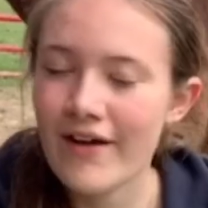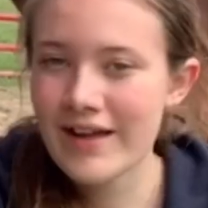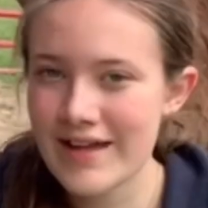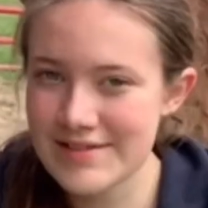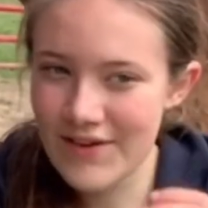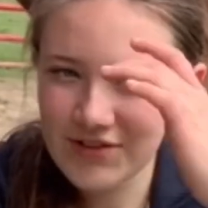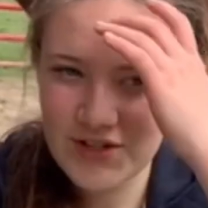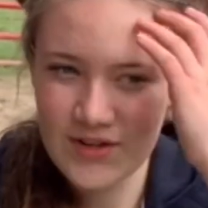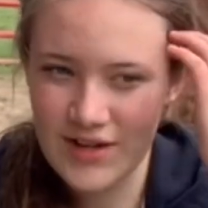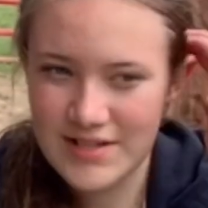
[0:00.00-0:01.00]
guys, so I'll show
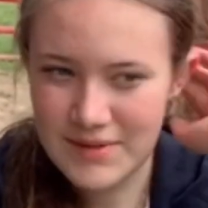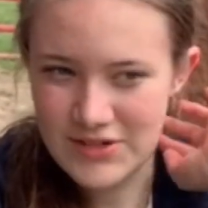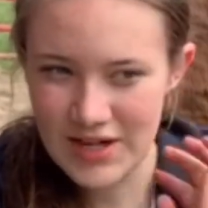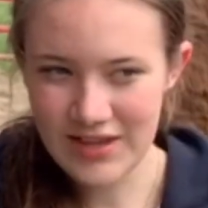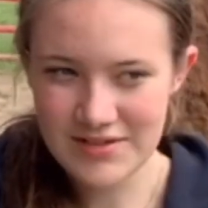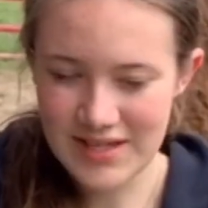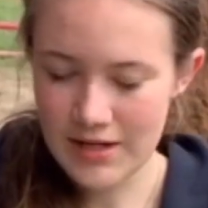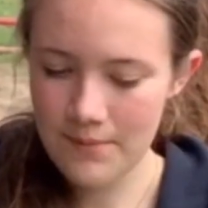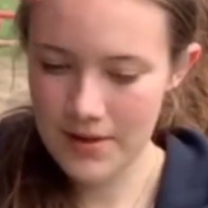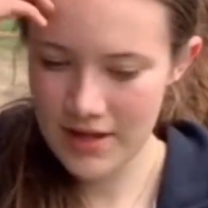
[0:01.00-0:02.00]
you guys my trailer setup
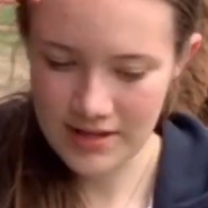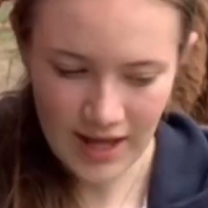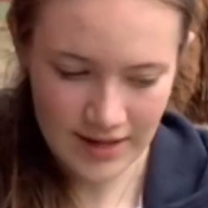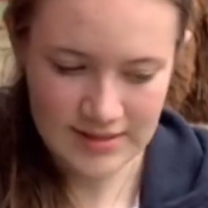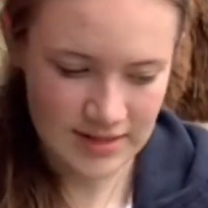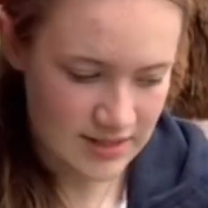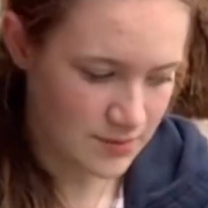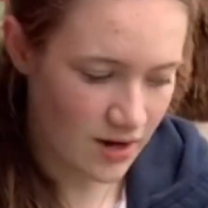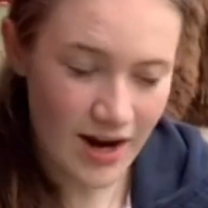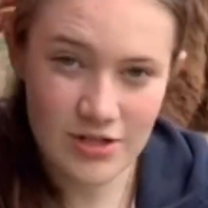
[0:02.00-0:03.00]
next because we are
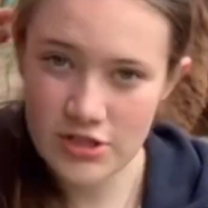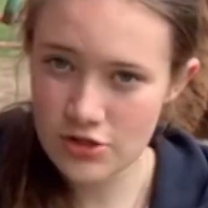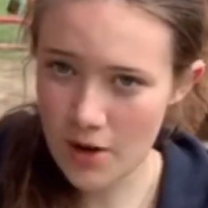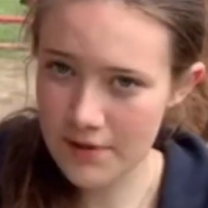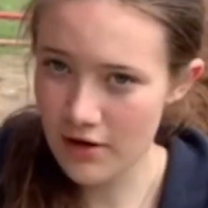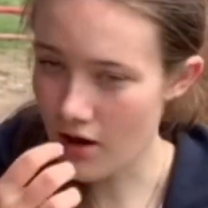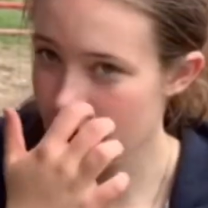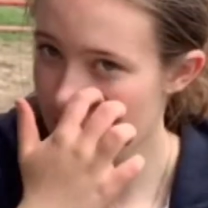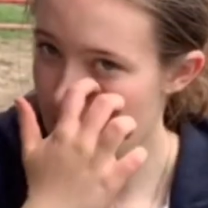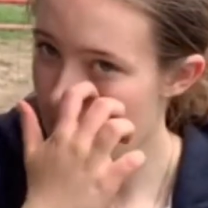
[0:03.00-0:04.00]
actually dropping her off
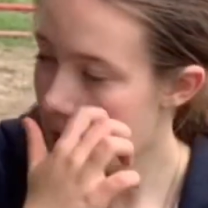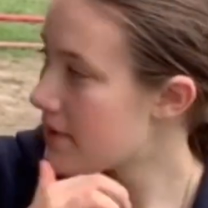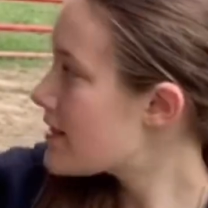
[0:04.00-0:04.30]
because